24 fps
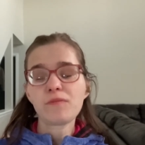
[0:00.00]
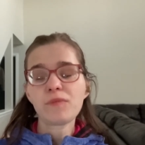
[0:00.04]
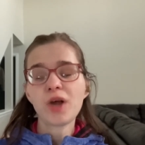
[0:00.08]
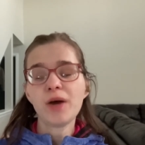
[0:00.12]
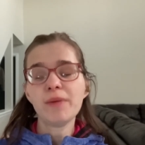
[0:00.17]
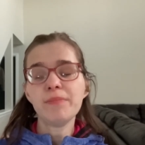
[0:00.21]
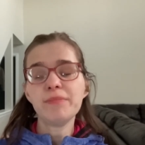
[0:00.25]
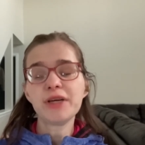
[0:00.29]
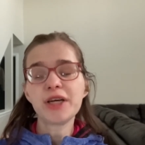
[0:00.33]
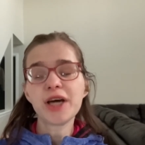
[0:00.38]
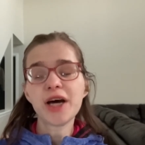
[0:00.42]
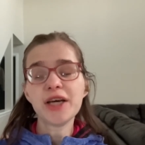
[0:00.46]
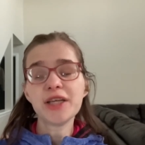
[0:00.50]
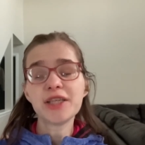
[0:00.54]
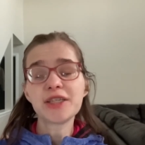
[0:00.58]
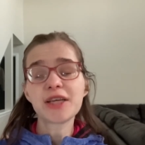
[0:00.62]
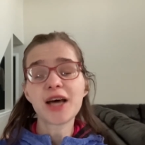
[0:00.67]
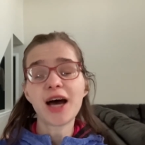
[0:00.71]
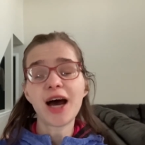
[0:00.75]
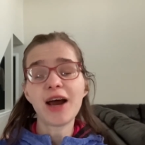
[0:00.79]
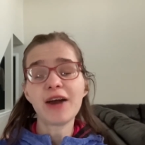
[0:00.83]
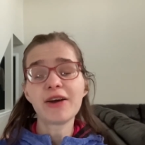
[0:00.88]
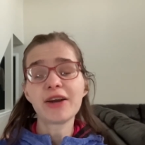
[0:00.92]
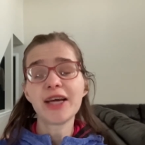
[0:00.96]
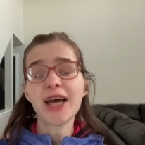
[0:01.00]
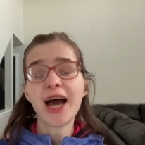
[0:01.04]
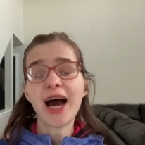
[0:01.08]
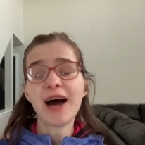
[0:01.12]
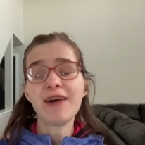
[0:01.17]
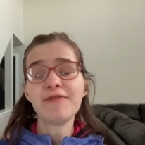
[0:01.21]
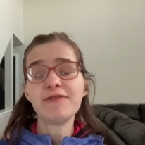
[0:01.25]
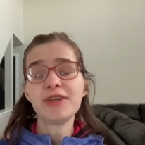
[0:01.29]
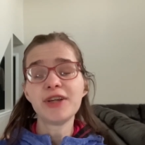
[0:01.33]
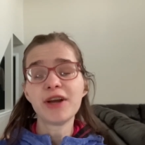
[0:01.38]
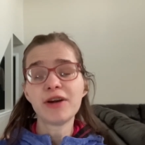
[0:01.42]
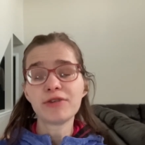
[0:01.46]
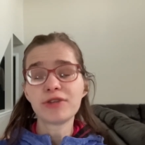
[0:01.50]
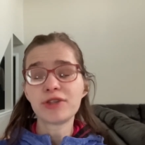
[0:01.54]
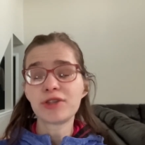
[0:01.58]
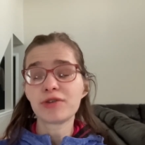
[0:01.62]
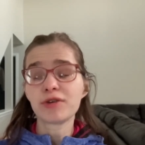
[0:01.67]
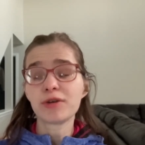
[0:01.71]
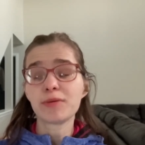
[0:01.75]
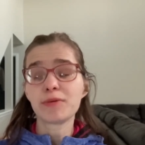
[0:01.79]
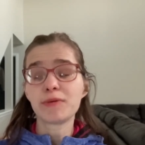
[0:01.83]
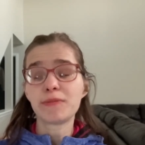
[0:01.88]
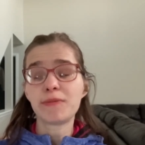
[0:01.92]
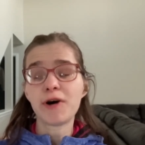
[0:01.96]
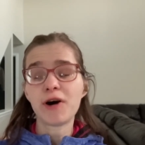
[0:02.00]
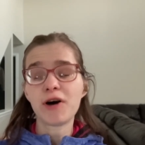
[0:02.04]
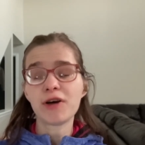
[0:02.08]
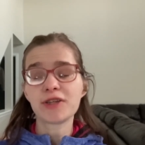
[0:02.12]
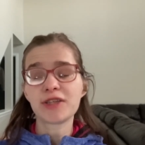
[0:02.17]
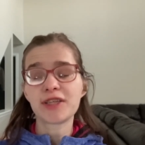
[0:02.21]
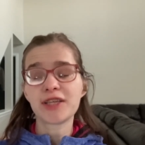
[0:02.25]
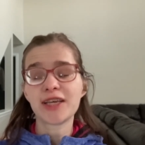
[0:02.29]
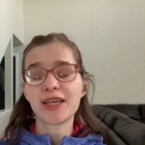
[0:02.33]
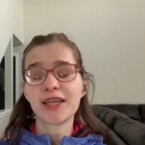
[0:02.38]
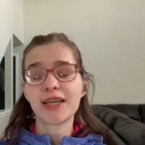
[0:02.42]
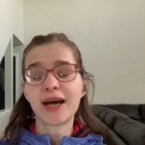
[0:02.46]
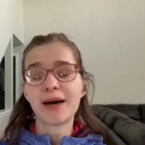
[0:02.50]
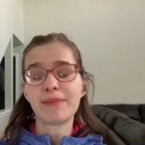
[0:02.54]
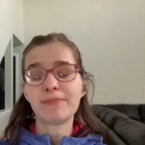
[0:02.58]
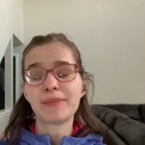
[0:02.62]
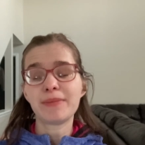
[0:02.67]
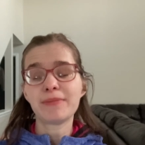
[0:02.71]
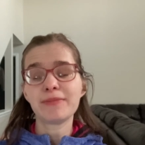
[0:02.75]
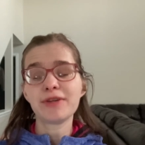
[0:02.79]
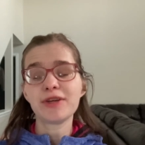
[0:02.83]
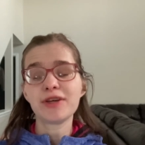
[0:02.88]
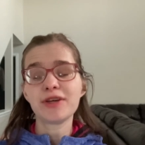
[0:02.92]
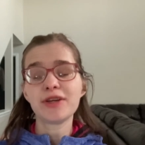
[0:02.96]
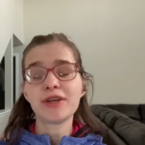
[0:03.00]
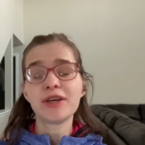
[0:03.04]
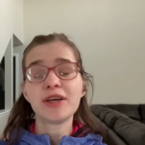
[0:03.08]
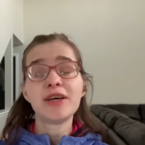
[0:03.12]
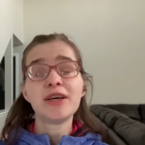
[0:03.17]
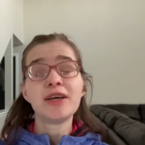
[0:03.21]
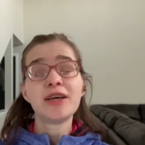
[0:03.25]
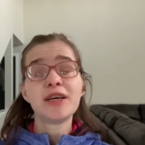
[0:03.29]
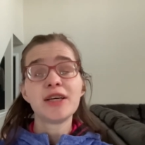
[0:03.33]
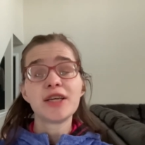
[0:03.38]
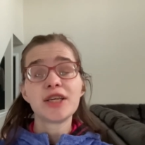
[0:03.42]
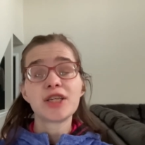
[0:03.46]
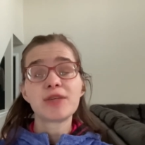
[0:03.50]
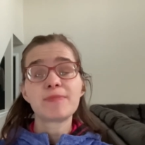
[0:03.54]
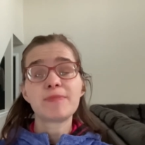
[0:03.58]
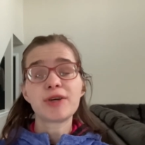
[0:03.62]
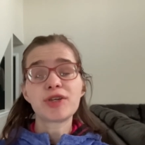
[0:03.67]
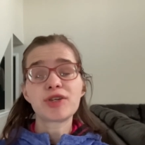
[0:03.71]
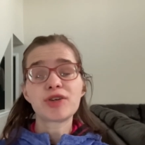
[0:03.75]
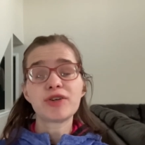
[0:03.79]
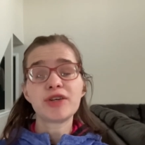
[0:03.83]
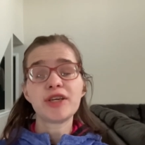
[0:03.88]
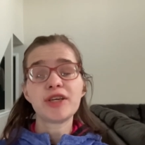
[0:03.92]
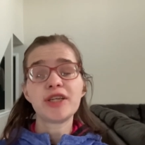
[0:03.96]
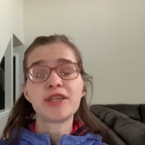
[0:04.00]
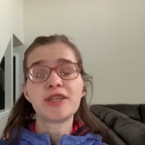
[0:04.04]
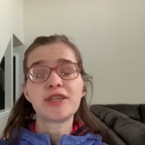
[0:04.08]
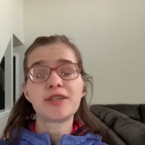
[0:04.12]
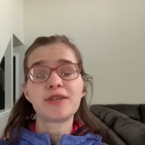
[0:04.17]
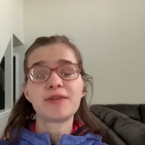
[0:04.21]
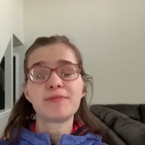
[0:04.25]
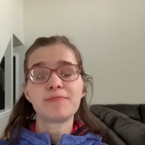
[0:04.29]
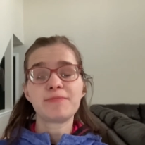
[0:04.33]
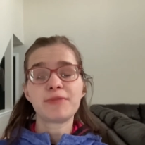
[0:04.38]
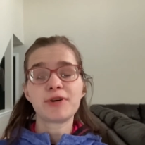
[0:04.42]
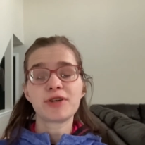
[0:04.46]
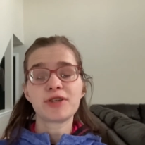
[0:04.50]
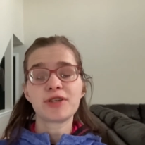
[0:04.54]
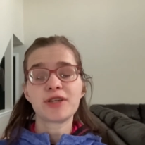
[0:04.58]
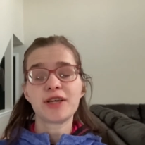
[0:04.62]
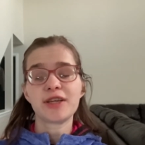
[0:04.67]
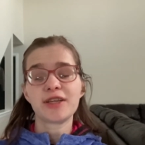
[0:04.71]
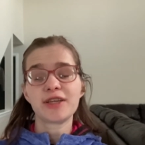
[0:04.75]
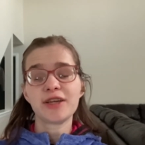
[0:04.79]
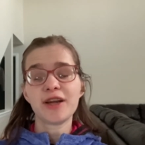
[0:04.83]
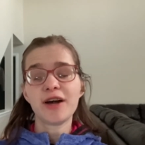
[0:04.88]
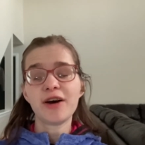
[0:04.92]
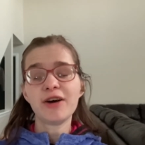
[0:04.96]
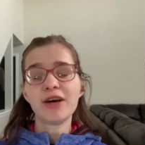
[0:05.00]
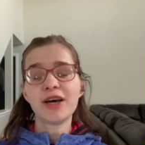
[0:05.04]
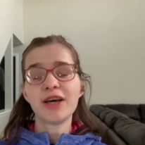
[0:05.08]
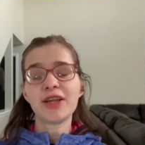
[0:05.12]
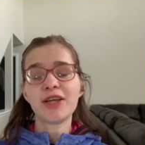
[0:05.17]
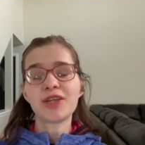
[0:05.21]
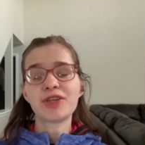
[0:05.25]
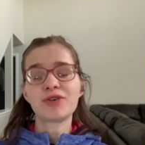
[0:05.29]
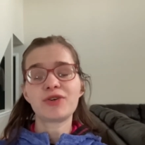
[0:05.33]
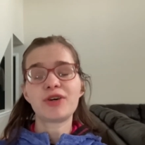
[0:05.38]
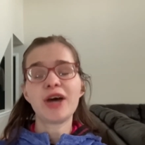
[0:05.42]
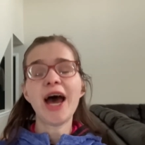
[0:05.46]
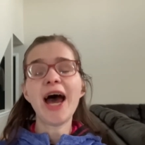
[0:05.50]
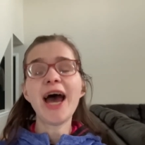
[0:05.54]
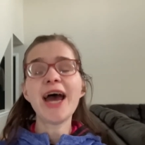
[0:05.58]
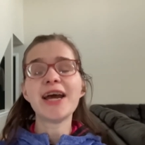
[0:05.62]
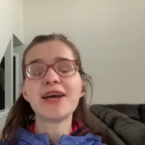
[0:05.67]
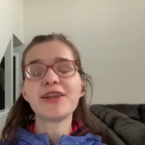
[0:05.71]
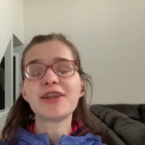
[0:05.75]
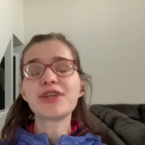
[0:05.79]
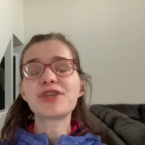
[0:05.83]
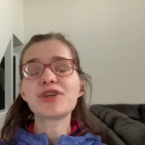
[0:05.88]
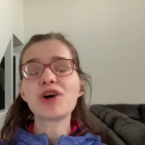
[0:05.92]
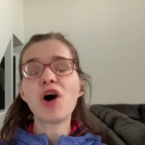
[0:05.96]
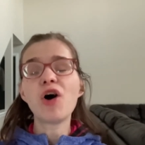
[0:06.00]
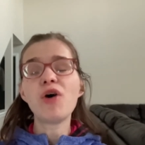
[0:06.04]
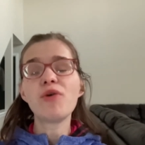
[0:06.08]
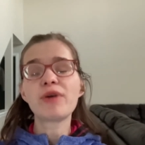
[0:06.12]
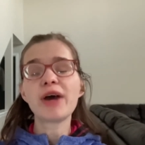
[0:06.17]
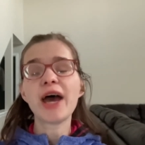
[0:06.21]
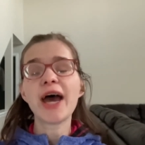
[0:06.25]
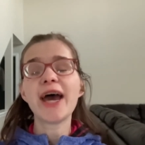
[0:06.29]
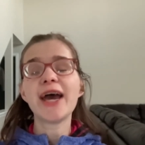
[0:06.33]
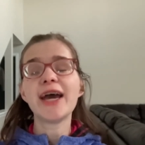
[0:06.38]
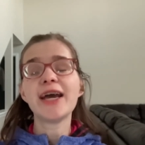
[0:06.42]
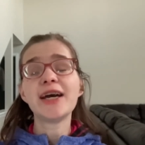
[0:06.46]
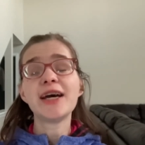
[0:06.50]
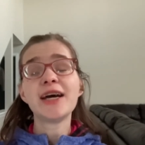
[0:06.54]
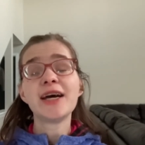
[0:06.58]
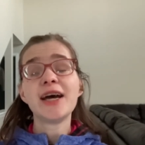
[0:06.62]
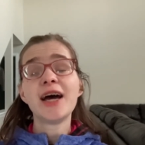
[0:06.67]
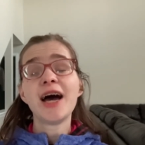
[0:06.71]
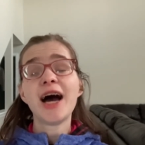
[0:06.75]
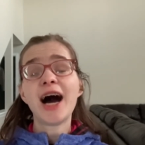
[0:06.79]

because I already have, you know, cerebral palsy, and I'm a little special needs person, you know, and that's okay. That's okay.